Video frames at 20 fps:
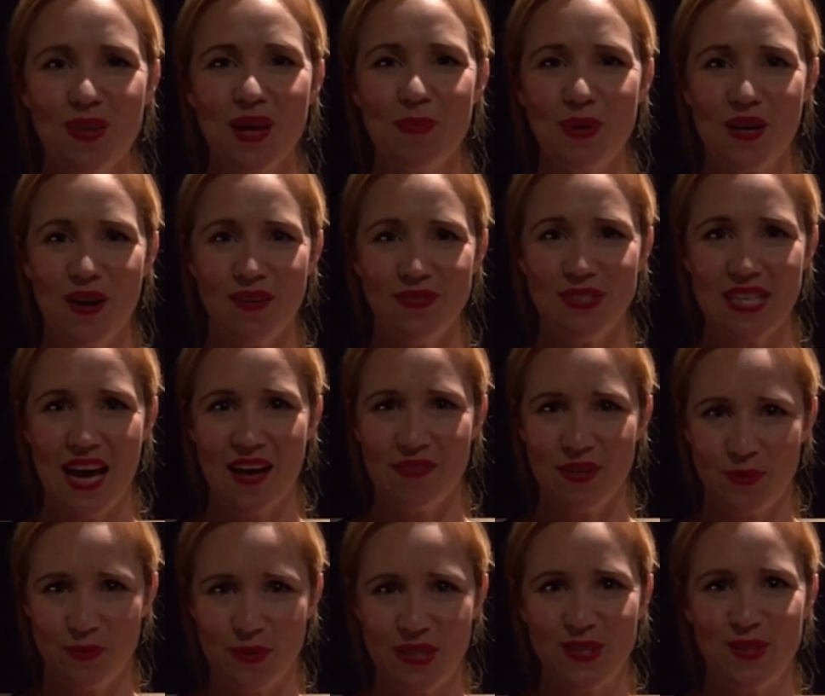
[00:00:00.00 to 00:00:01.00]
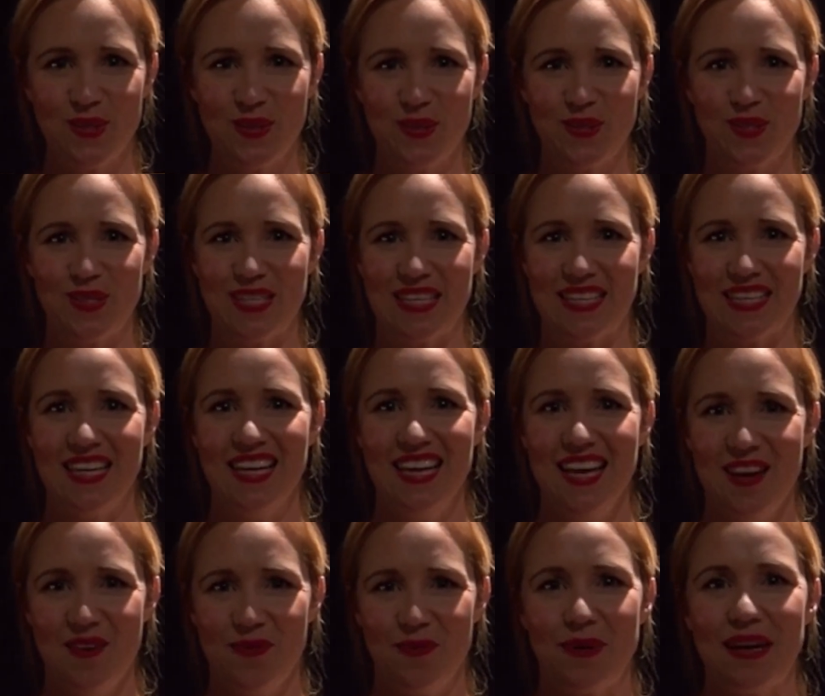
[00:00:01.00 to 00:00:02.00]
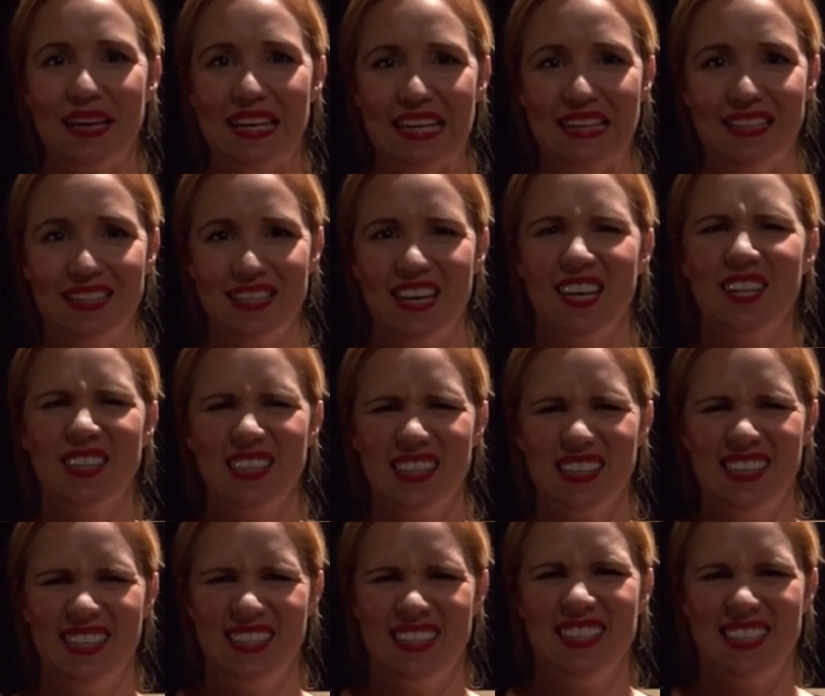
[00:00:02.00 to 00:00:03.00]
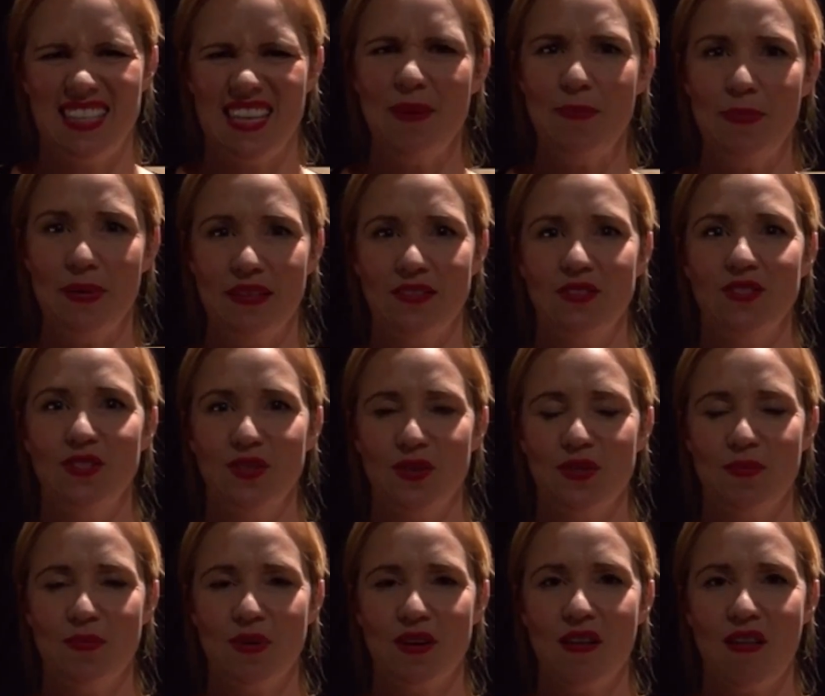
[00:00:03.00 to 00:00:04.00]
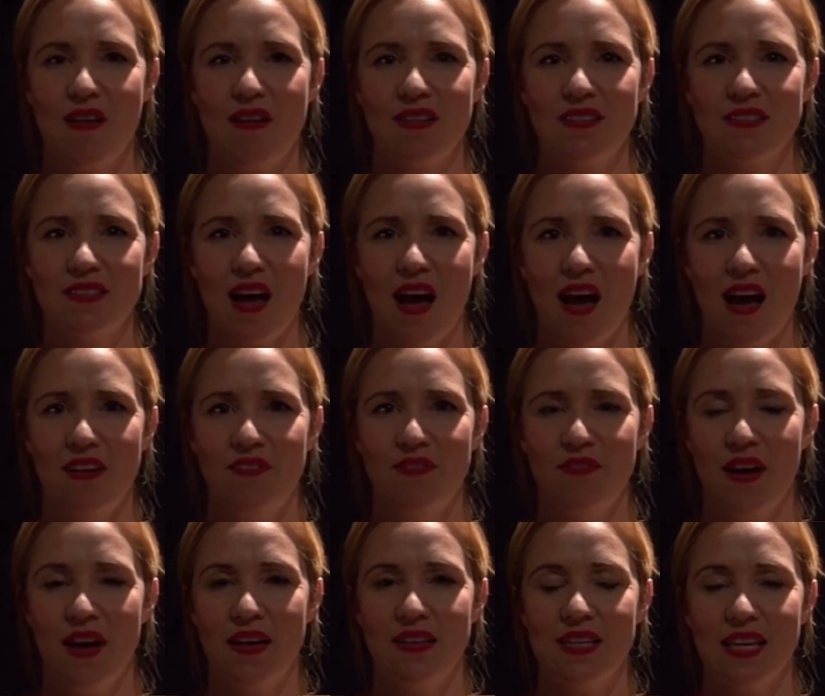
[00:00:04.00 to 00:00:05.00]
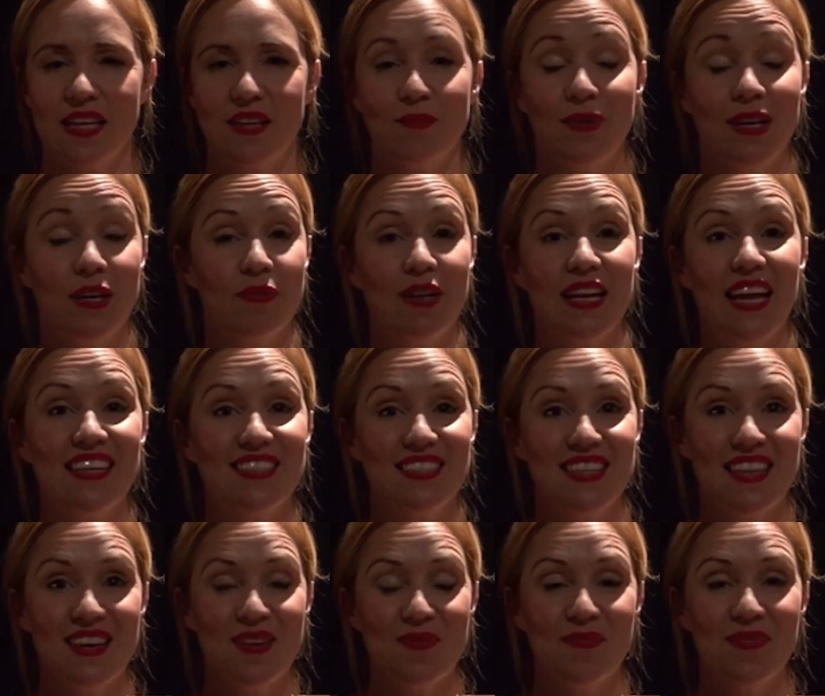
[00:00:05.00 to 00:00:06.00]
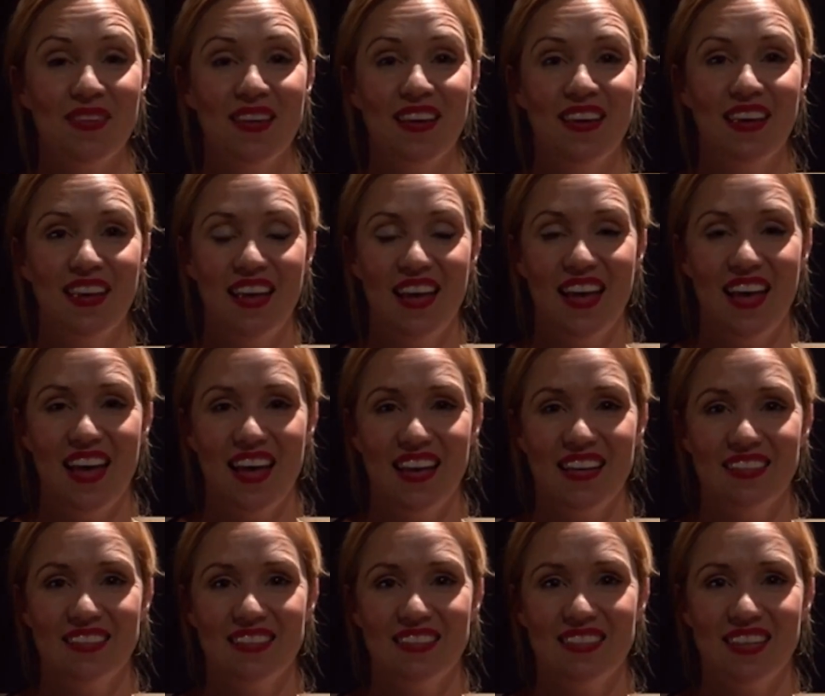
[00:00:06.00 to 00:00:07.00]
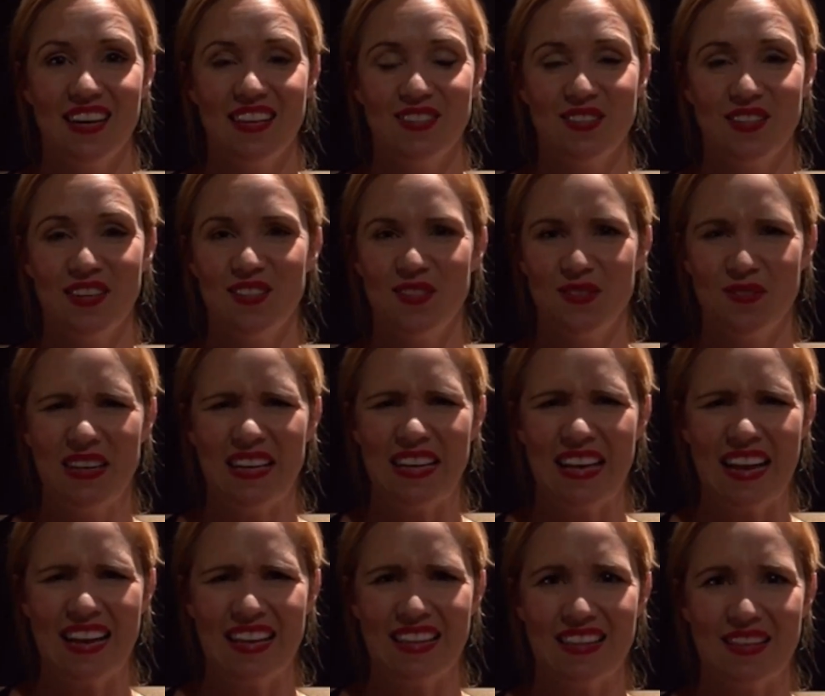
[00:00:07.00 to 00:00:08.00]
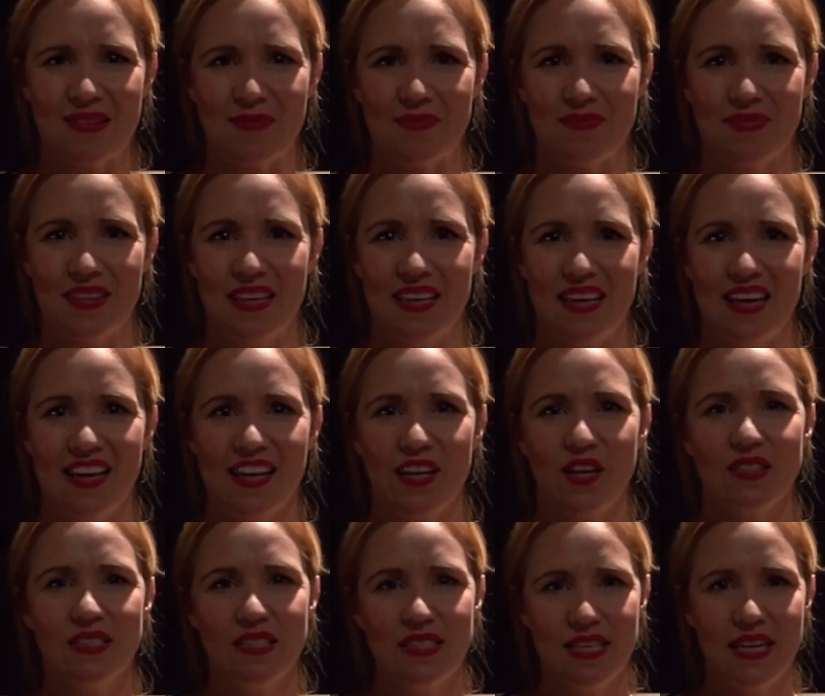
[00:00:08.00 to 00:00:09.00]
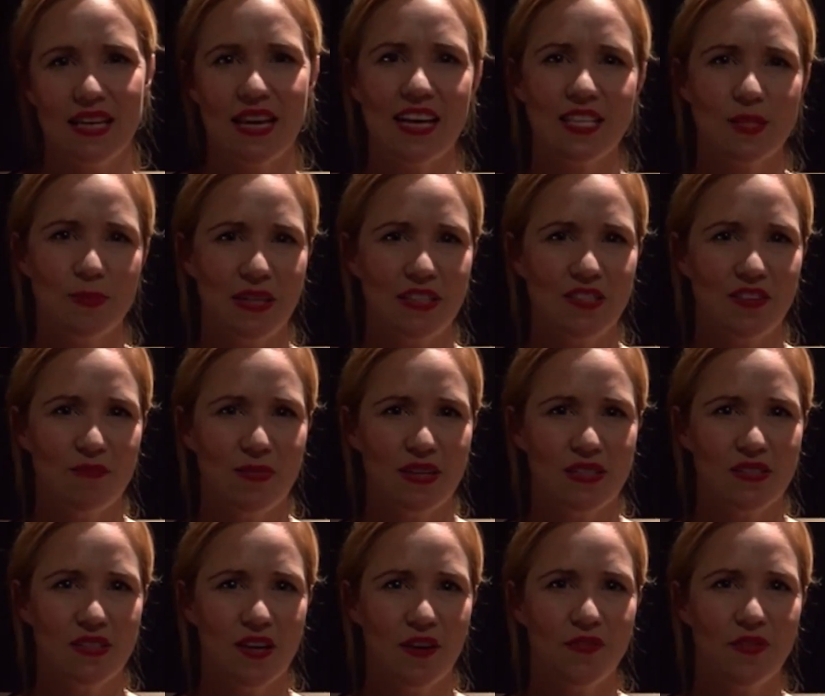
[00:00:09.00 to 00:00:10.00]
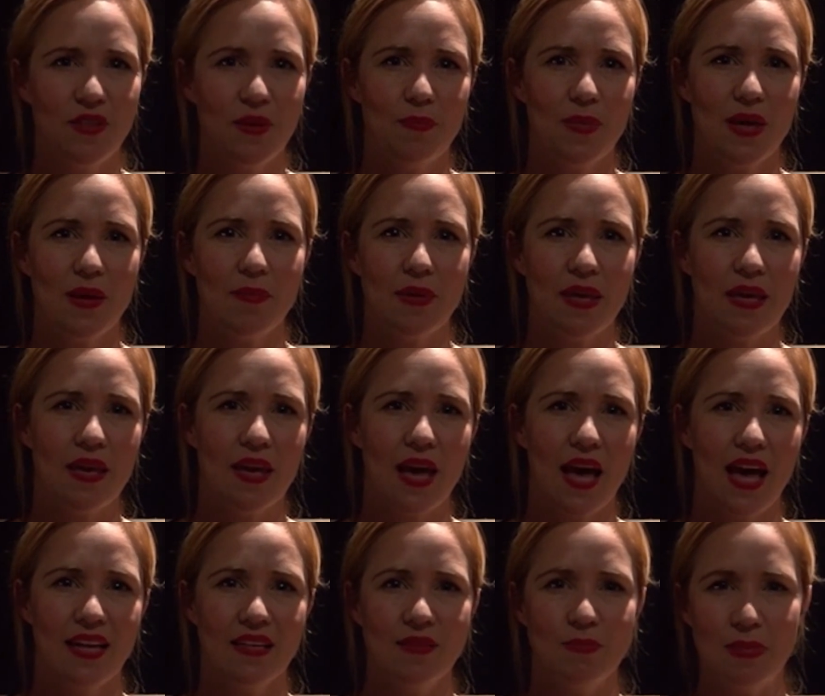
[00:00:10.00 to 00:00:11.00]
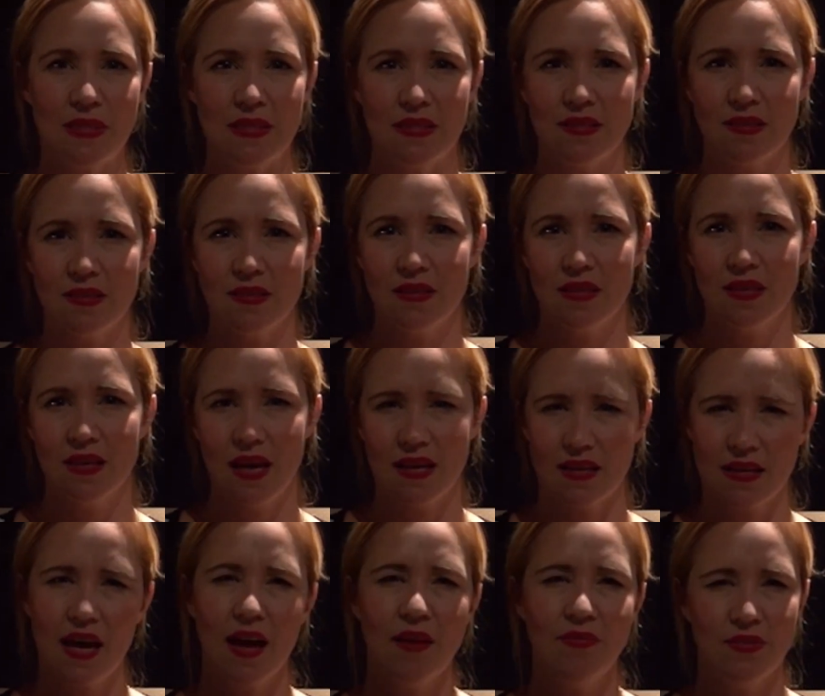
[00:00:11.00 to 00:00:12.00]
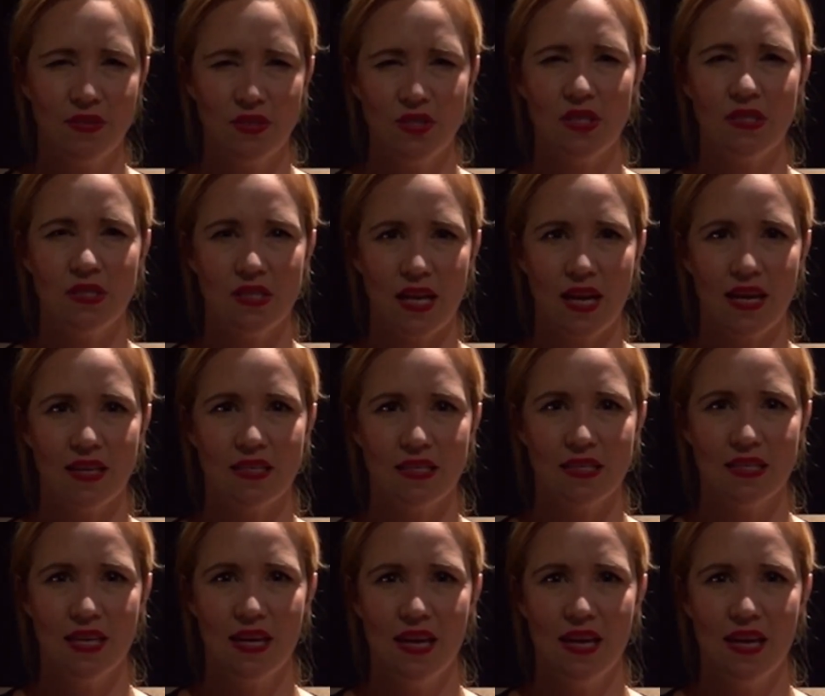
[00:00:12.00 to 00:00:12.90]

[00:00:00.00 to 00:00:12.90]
But after having researched and really dug in deep into the monologues, I find I can really relate to them, and I started to really like them. And I got to see an aspect of myself that maybe hadn't been uncovered just yet.